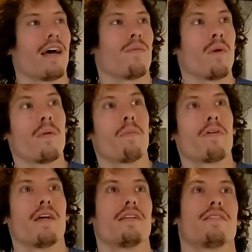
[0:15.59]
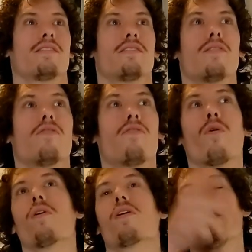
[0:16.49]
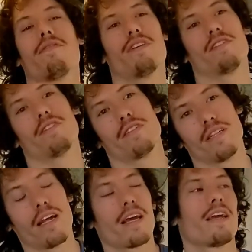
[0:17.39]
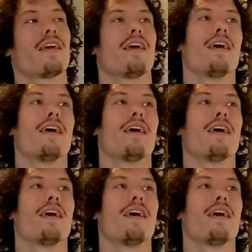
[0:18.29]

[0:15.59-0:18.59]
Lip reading: We replaced 4 light fixtures today.